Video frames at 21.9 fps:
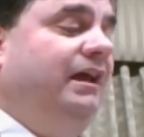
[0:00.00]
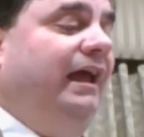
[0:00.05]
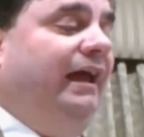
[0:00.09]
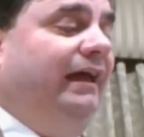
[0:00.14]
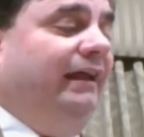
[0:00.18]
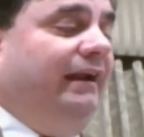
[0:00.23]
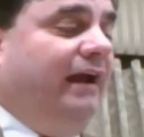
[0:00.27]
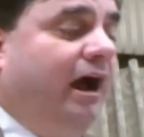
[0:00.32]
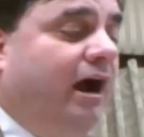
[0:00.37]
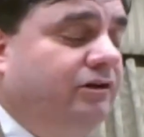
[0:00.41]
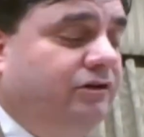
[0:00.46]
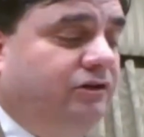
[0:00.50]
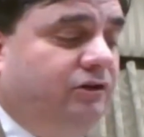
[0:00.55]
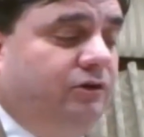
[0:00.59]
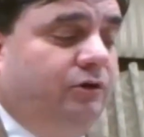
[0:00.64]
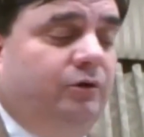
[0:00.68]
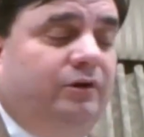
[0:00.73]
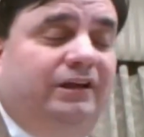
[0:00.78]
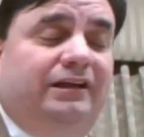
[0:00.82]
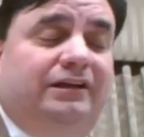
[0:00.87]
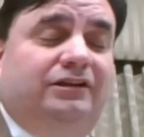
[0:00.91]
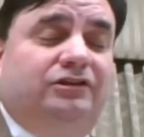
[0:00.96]
And our
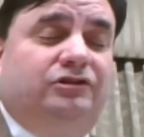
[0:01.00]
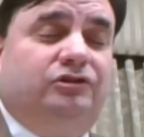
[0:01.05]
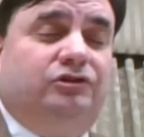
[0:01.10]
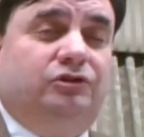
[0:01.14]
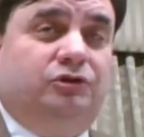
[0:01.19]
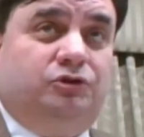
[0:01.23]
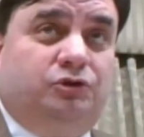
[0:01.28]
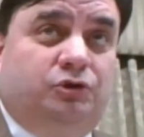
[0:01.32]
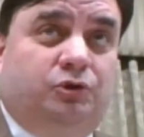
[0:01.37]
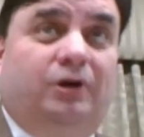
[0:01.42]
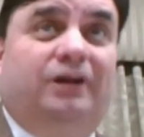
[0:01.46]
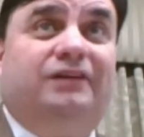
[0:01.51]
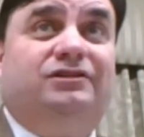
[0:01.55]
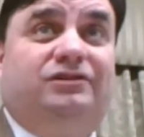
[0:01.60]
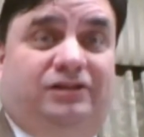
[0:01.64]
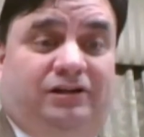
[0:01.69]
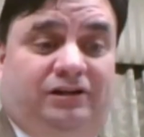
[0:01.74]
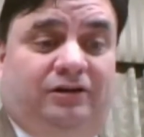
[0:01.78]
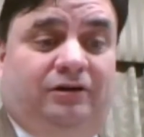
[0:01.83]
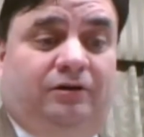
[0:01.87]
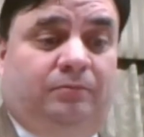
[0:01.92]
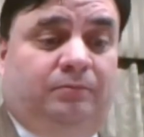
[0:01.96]
duty is to
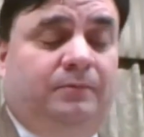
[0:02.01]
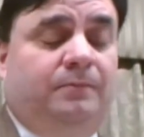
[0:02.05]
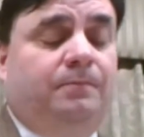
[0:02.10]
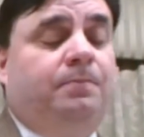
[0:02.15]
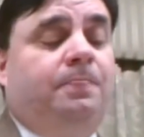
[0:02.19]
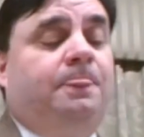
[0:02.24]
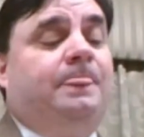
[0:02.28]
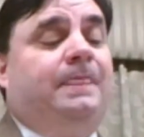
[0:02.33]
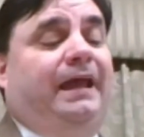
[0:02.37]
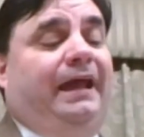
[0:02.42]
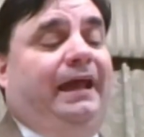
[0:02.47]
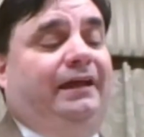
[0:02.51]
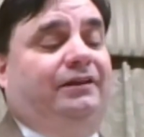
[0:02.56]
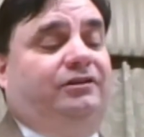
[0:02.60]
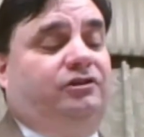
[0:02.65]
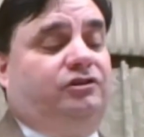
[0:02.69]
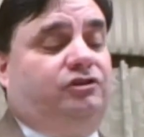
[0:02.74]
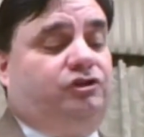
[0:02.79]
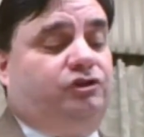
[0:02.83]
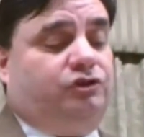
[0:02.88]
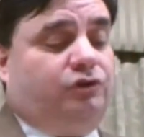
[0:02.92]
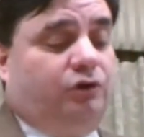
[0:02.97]
trust Him and
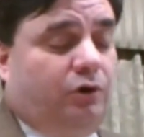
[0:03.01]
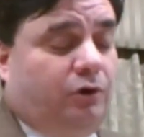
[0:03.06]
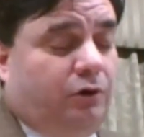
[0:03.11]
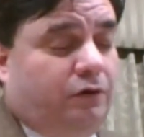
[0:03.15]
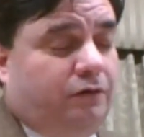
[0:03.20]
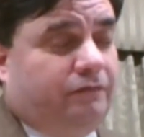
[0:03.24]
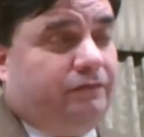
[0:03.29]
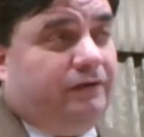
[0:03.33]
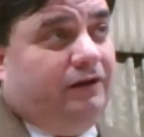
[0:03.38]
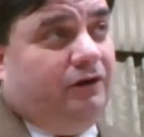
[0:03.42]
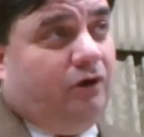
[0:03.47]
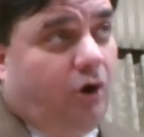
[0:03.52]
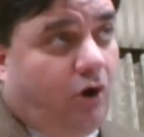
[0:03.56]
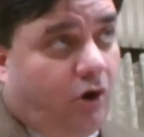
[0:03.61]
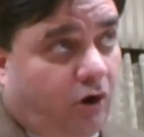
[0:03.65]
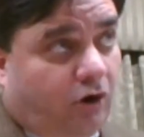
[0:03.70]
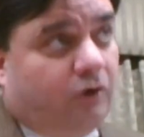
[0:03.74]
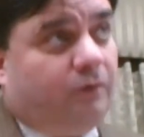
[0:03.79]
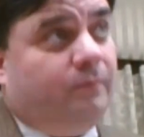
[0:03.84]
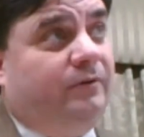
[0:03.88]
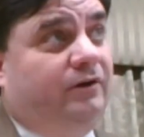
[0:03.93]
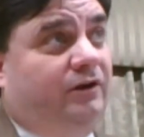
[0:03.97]
to serve in
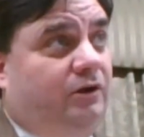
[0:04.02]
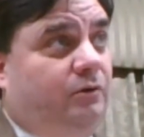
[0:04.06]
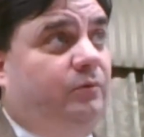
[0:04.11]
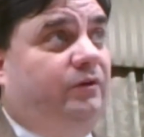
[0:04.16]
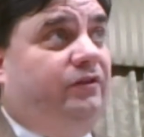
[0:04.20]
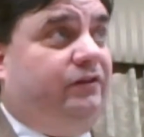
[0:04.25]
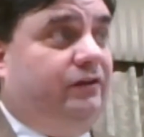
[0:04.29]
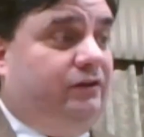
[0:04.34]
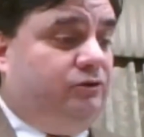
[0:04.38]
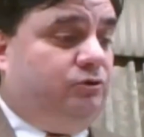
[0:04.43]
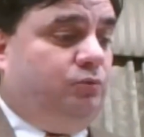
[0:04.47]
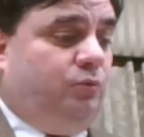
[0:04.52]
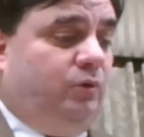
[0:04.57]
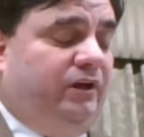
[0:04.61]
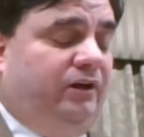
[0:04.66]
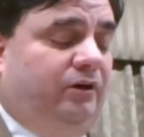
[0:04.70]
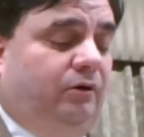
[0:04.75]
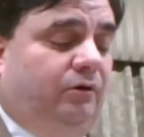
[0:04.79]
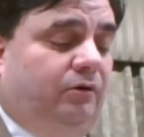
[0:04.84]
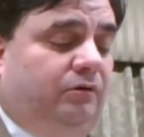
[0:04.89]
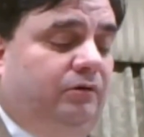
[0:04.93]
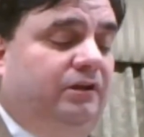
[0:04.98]
harmony with His
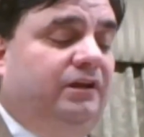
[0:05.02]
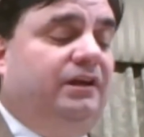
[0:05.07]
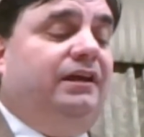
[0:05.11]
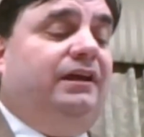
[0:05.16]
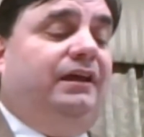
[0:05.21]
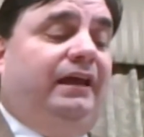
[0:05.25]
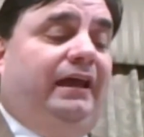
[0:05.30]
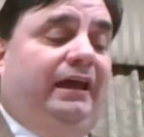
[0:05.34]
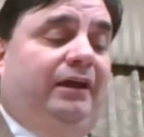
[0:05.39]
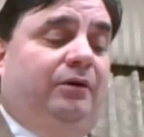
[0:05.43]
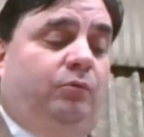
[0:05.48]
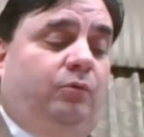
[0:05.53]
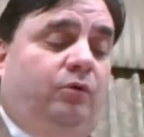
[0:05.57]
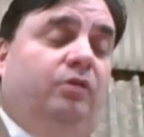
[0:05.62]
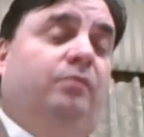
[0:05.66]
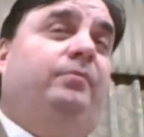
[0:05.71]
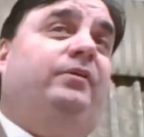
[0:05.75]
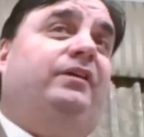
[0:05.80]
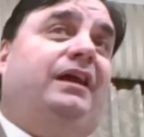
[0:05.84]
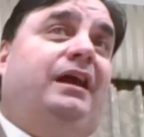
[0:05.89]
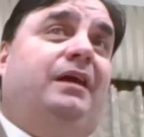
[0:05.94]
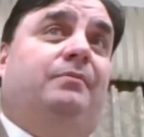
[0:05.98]
will, and
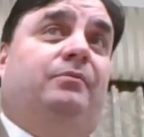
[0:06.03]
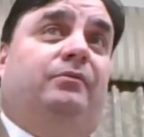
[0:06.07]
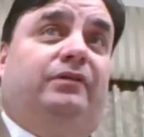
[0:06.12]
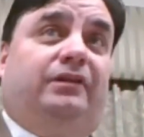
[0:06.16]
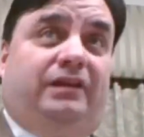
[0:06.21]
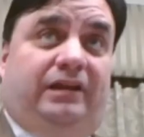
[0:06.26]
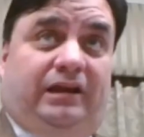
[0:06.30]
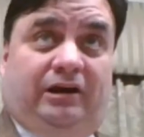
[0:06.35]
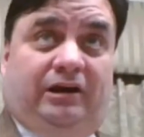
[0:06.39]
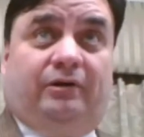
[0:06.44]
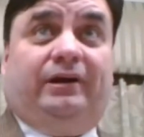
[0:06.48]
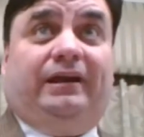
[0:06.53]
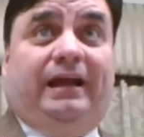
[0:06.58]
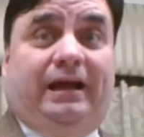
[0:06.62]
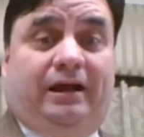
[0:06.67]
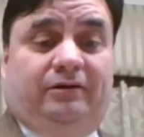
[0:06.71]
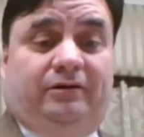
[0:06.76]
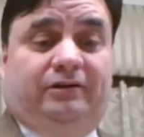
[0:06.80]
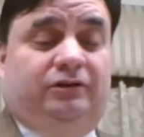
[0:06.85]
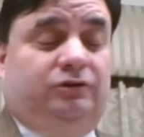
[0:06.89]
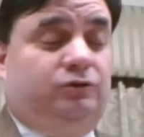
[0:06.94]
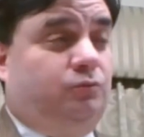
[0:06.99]
we'll be able to carry
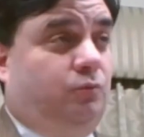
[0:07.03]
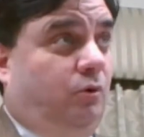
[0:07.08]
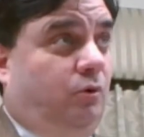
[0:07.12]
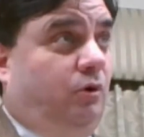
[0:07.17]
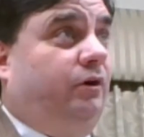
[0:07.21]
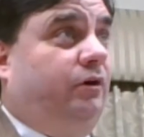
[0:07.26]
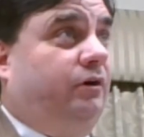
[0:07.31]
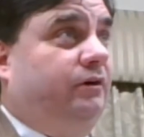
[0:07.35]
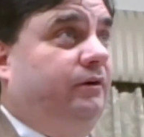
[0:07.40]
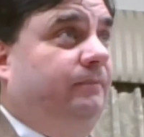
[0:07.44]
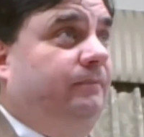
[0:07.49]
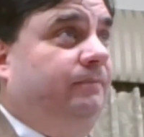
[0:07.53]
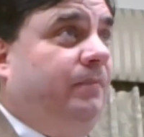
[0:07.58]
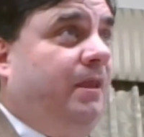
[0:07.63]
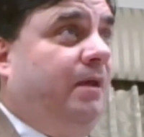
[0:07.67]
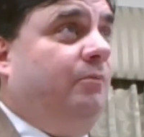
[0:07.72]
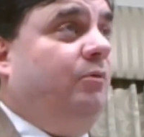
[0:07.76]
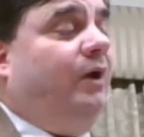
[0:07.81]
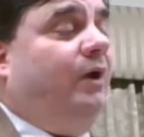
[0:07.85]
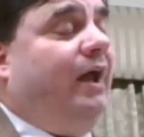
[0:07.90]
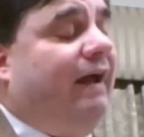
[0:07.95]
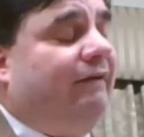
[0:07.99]
out His work.
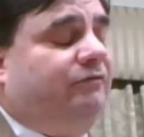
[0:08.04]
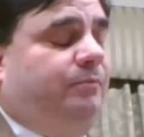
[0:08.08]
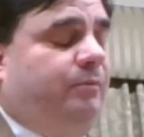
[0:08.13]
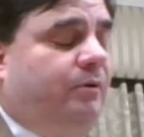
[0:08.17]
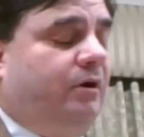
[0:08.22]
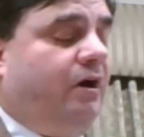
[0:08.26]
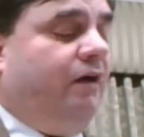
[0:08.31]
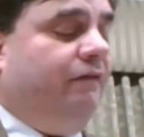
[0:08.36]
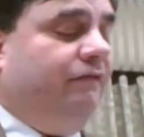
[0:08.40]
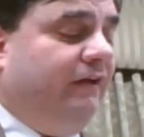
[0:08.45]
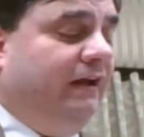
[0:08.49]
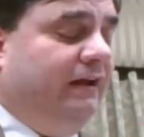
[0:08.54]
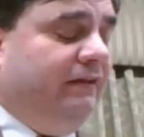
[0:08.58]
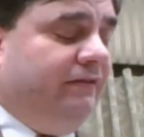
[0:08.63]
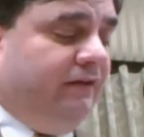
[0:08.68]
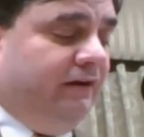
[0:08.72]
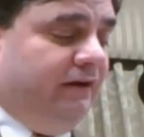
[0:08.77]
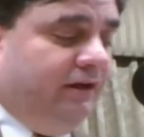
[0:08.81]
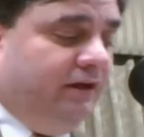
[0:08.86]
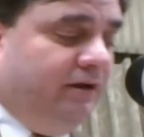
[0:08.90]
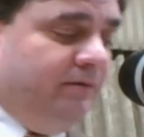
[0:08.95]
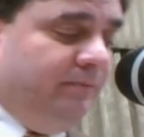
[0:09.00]
We have to put our faith
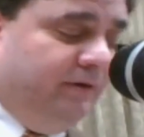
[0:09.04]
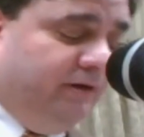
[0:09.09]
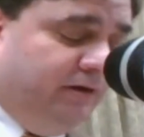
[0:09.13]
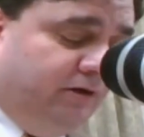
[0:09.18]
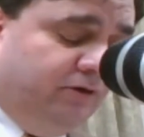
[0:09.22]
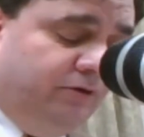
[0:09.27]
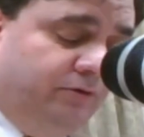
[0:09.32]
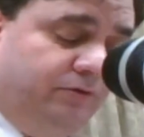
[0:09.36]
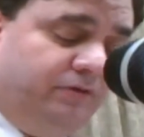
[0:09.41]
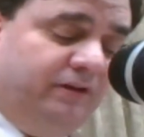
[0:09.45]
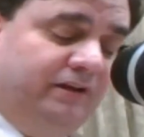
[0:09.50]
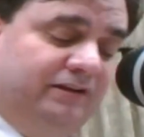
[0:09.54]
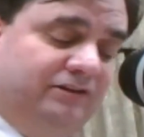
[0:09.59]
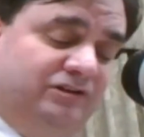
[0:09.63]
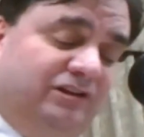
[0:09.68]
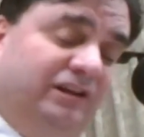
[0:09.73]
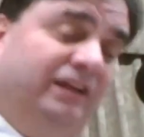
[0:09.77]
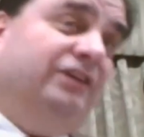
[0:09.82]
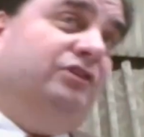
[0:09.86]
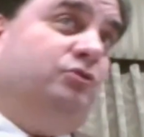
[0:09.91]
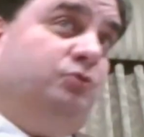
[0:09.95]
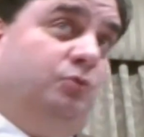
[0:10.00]
in Him and to do things
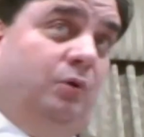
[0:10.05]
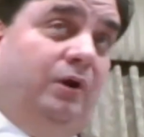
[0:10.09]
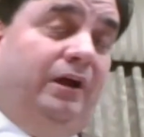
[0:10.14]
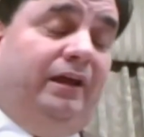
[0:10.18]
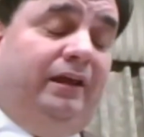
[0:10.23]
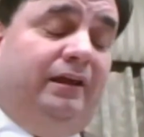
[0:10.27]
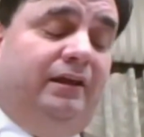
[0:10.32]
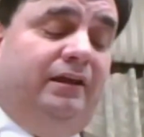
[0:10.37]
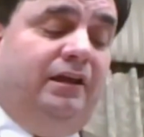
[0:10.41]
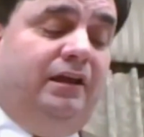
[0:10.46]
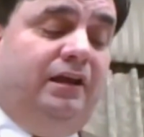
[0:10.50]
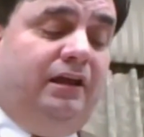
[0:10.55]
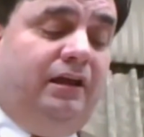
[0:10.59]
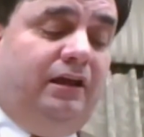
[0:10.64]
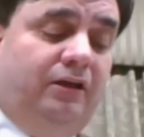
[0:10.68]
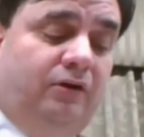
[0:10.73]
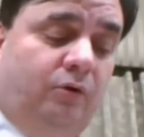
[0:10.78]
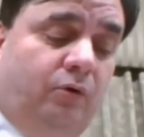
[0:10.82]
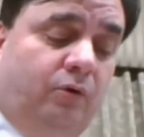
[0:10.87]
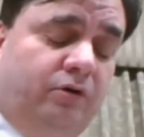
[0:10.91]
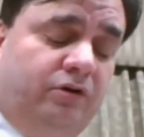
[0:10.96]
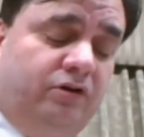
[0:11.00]
His way
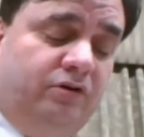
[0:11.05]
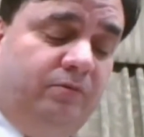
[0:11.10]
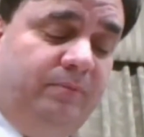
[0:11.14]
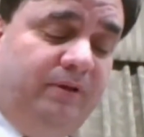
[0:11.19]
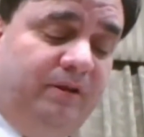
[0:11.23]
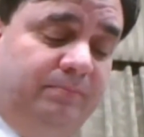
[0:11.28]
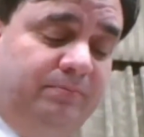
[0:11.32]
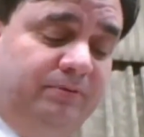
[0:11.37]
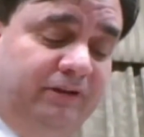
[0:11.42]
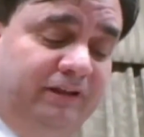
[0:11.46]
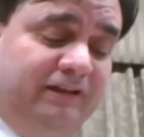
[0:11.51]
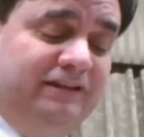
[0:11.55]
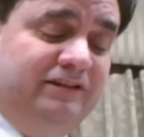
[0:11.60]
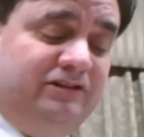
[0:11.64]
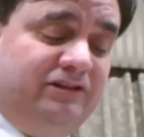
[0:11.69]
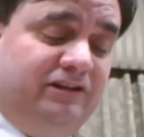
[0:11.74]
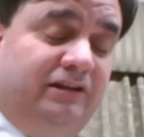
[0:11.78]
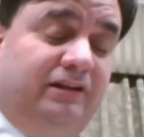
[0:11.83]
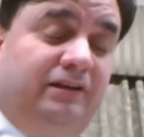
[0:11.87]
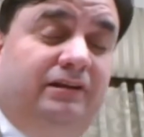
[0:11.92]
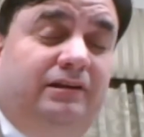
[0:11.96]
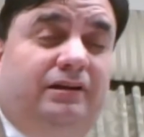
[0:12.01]
in order to be
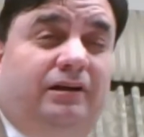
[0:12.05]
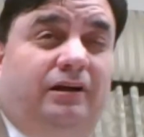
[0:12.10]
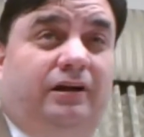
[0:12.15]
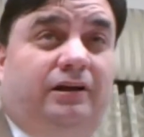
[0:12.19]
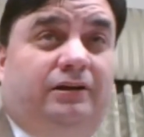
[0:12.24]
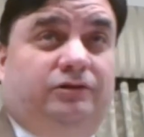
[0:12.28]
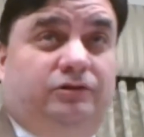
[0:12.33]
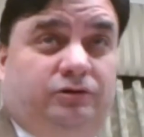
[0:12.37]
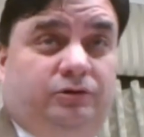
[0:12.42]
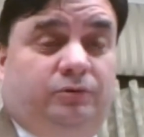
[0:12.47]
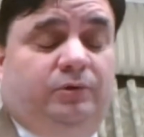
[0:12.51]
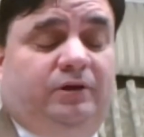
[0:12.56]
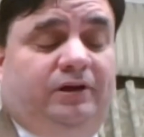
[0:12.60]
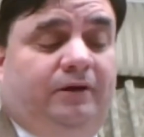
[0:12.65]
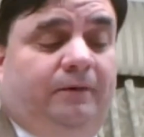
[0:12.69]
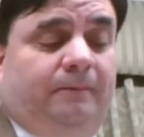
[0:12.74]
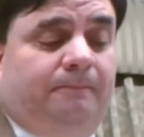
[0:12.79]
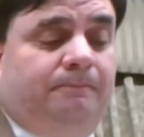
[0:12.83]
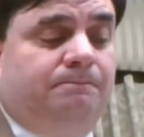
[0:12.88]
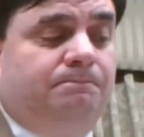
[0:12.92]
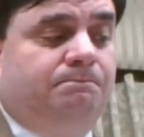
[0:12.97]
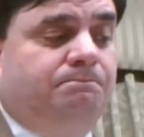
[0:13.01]
pleasing unto
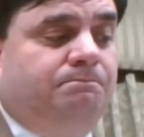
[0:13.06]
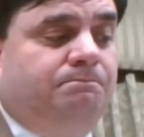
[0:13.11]
Him.